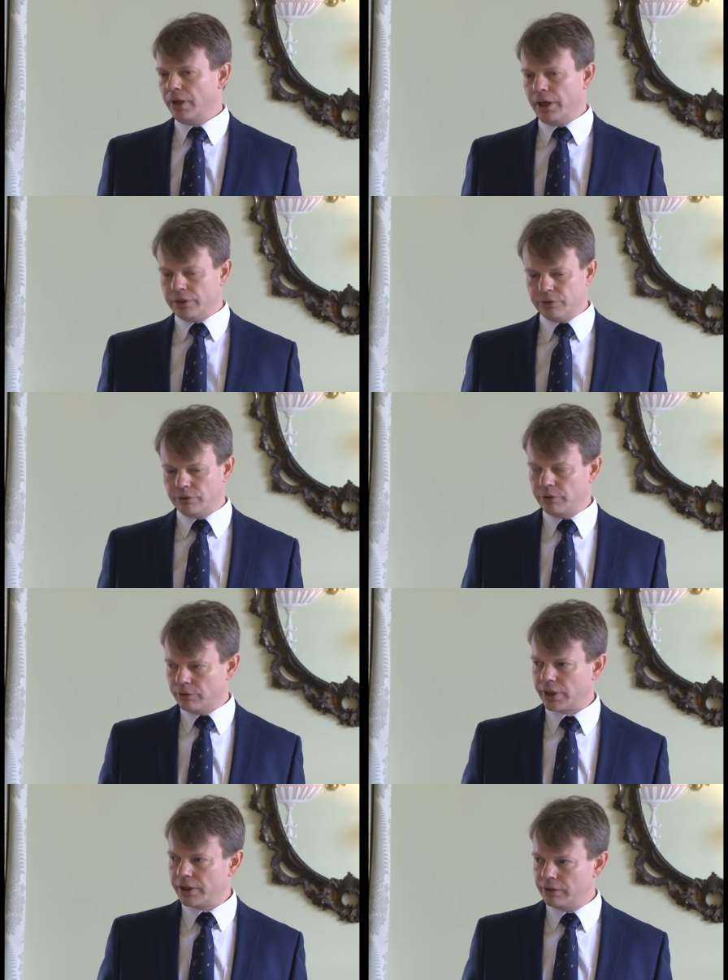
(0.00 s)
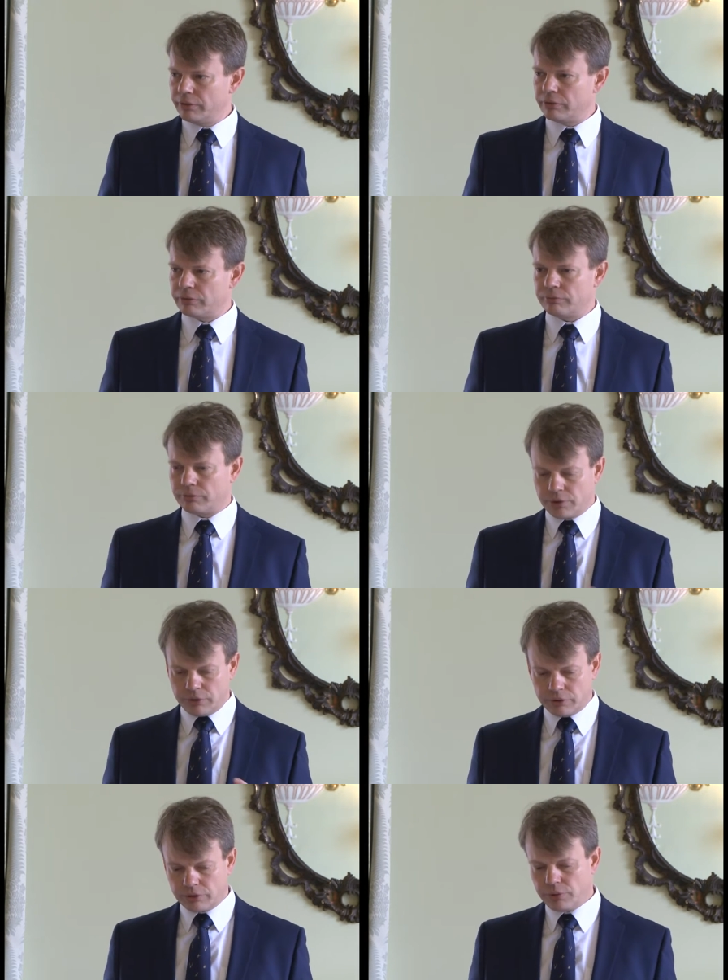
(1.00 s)
and you're getting
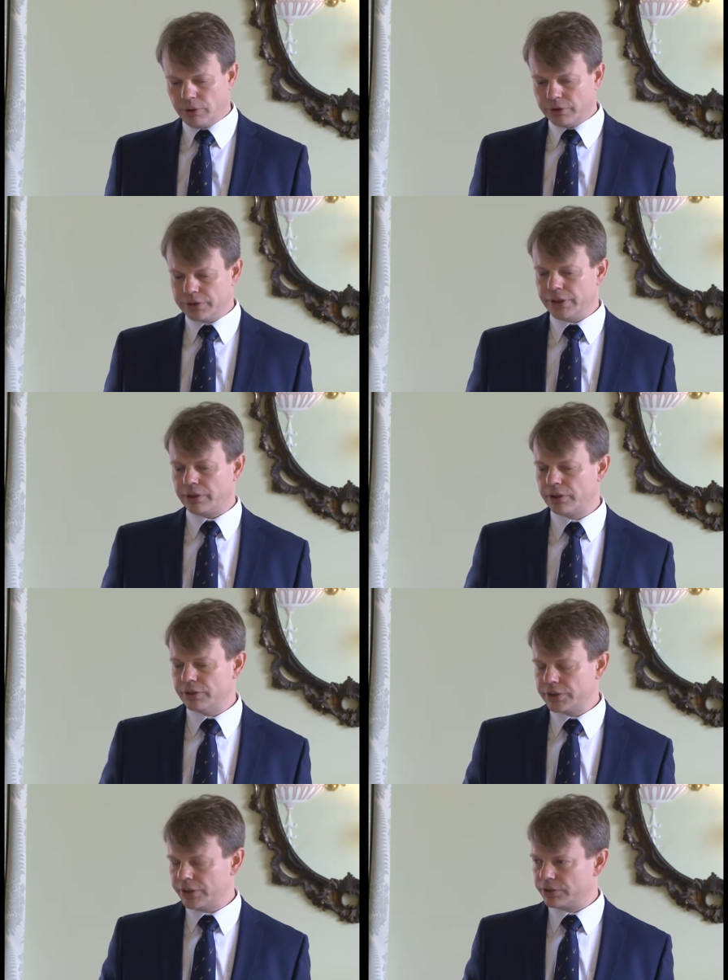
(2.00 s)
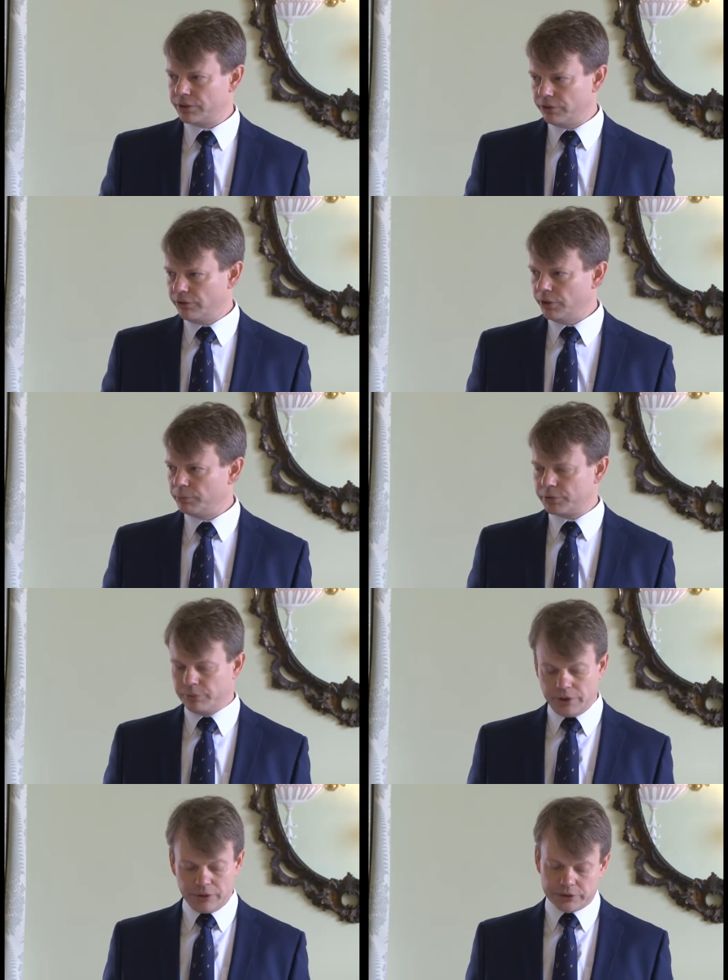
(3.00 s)
good quality, consistent crops
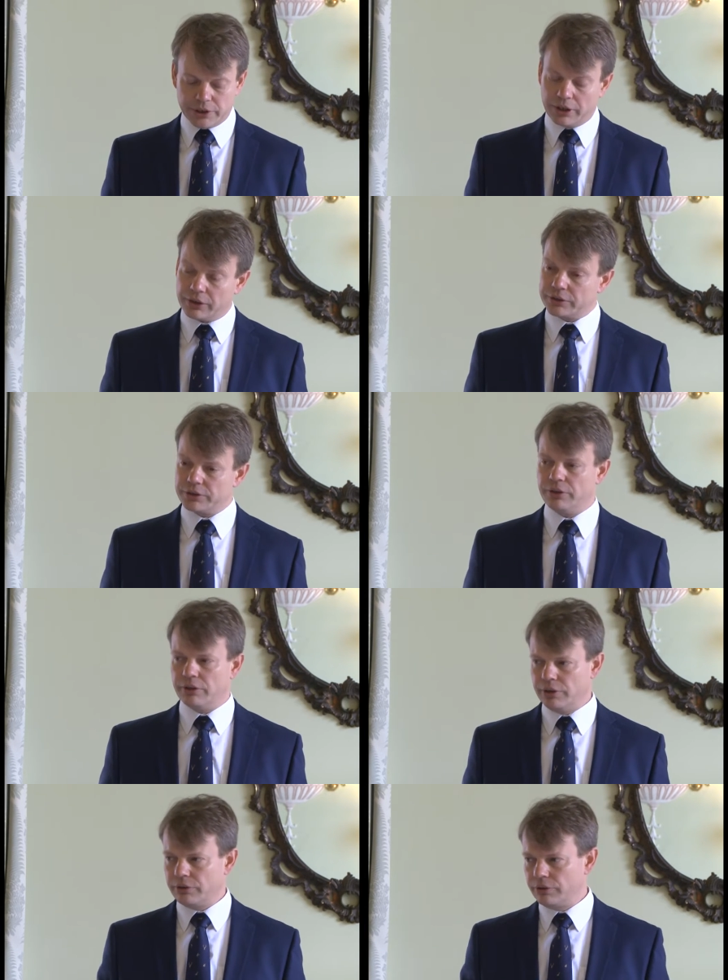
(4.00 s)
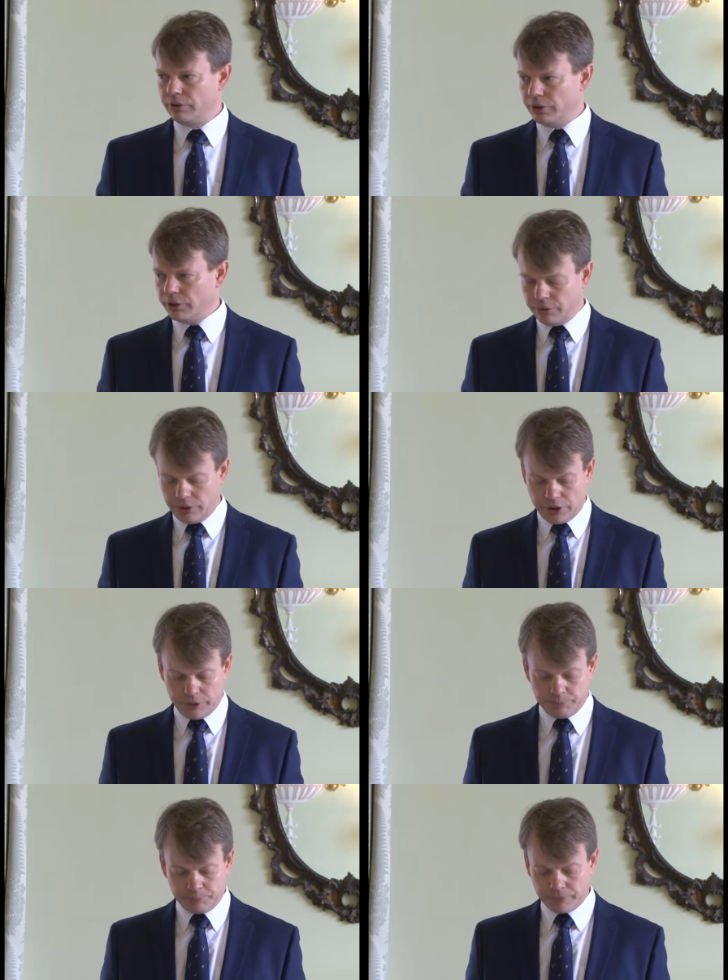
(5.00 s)
with no slugs and no
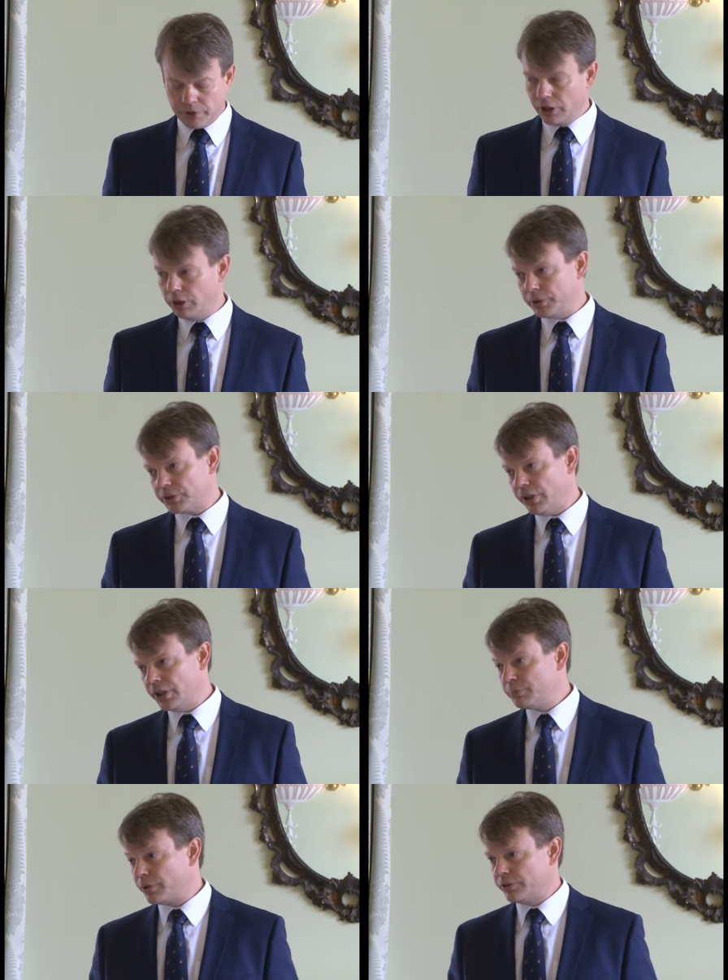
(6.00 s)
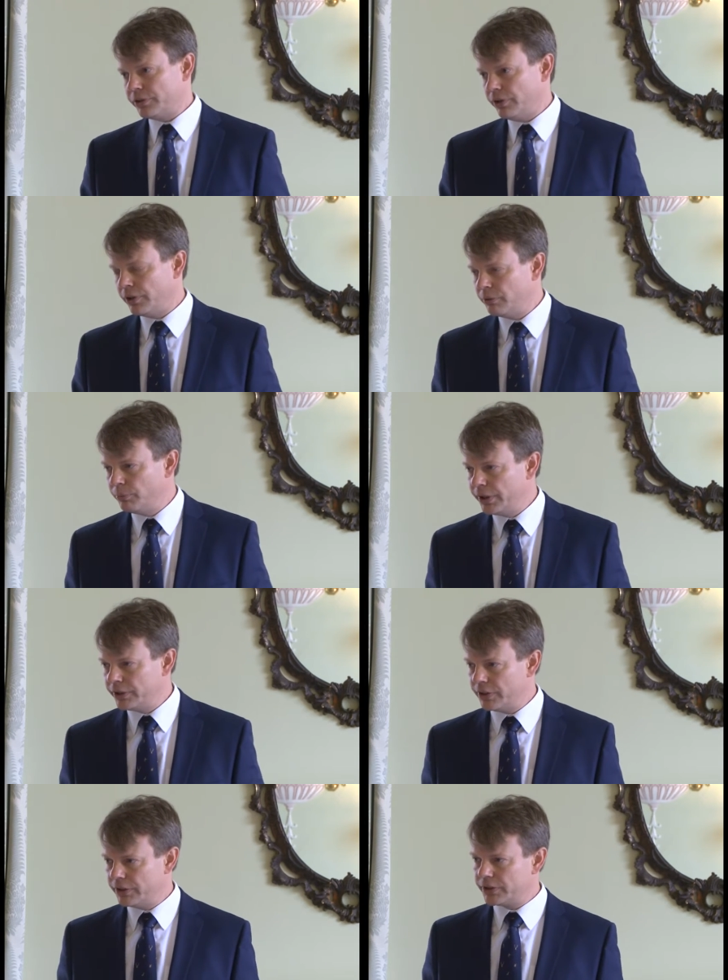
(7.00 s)
herbicides, because there are no
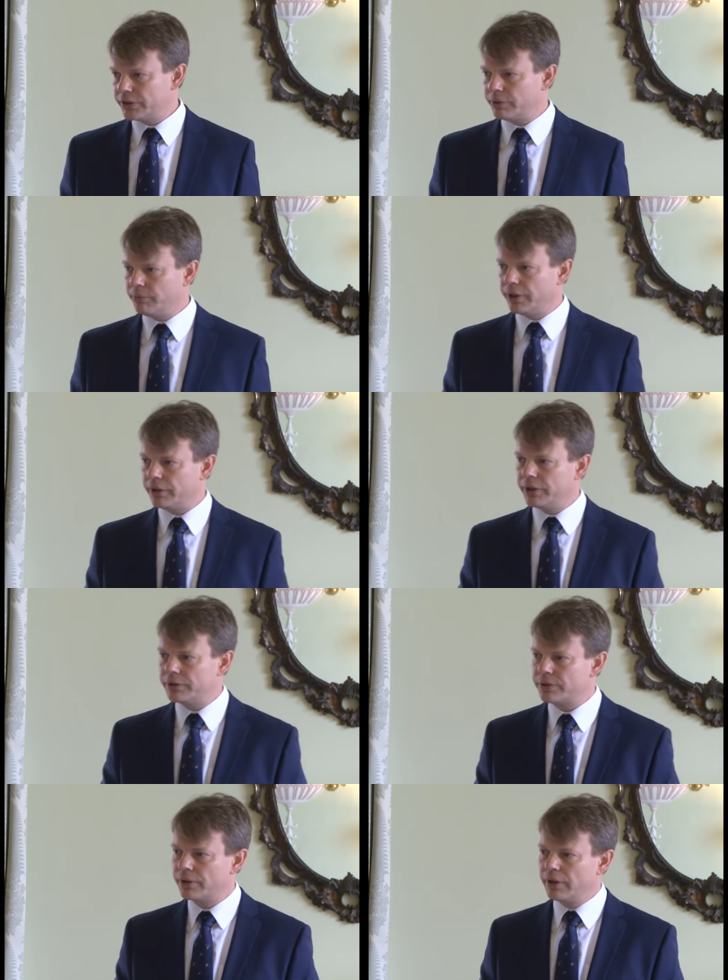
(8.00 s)
weeds in a system like this.